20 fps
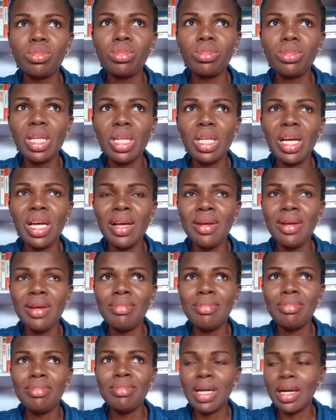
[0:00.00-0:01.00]

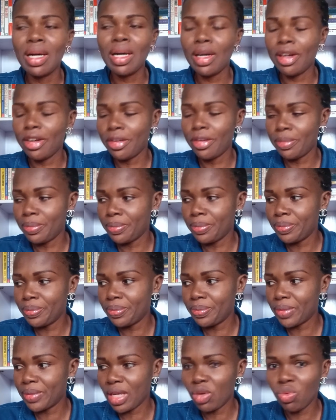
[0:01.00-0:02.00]
um um
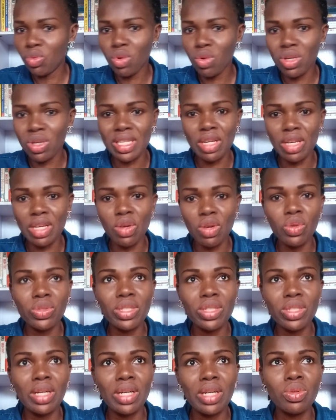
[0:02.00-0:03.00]
what's it called
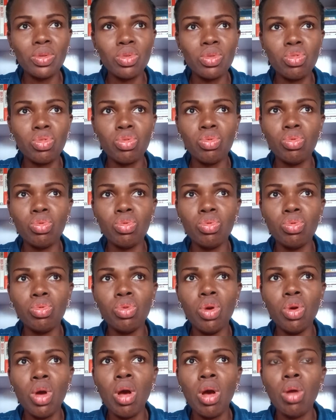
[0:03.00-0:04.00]
now, to
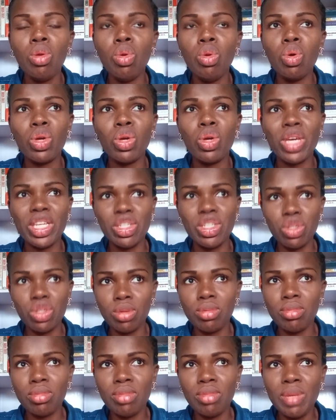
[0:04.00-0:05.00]

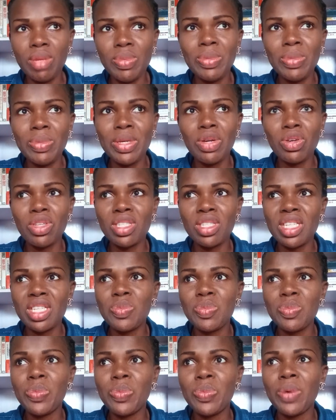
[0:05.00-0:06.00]
location, maybe because these
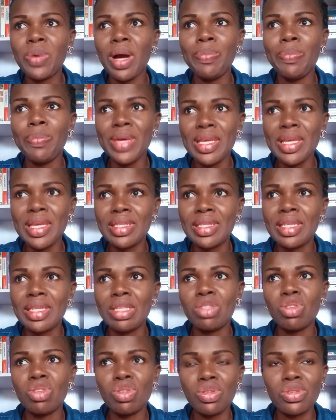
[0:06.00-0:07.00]
people are based in
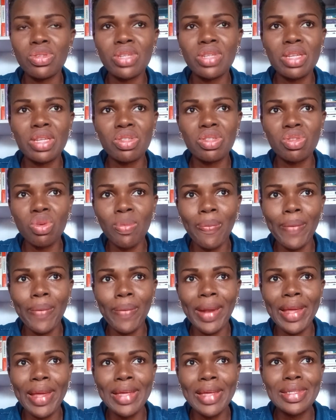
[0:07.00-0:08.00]
so so so and so
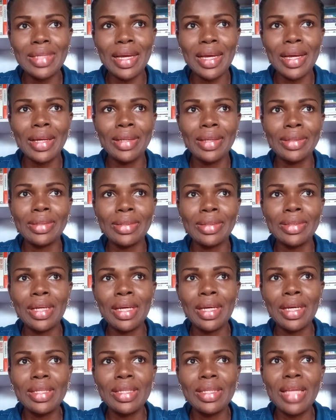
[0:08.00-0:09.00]
place, and
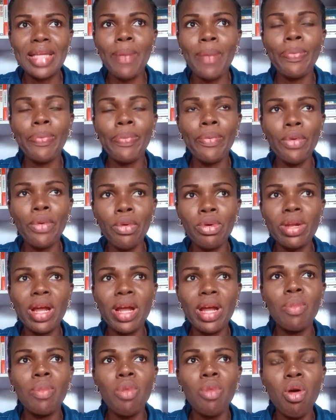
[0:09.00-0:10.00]
they are
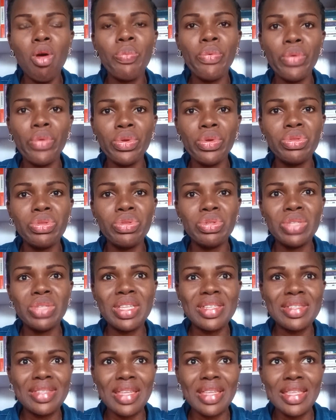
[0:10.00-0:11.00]
more prone to
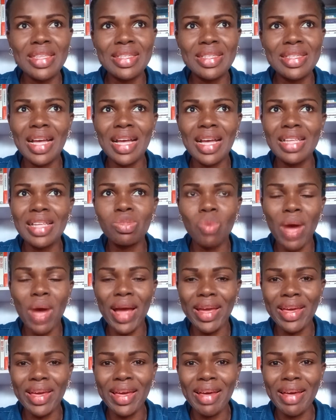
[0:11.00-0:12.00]
these things. That's
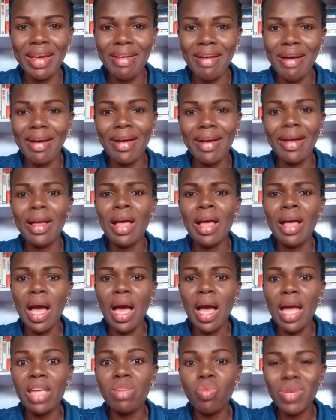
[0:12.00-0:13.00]
why
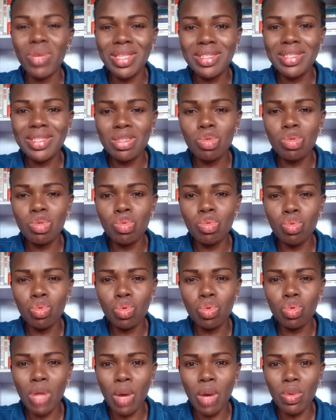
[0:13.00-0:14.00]
I want
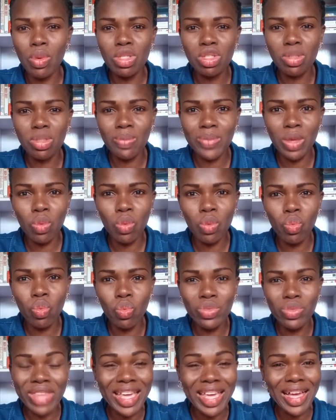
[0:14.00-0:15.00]
something
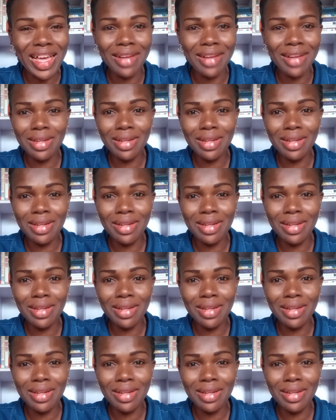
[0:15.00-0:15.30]
they can,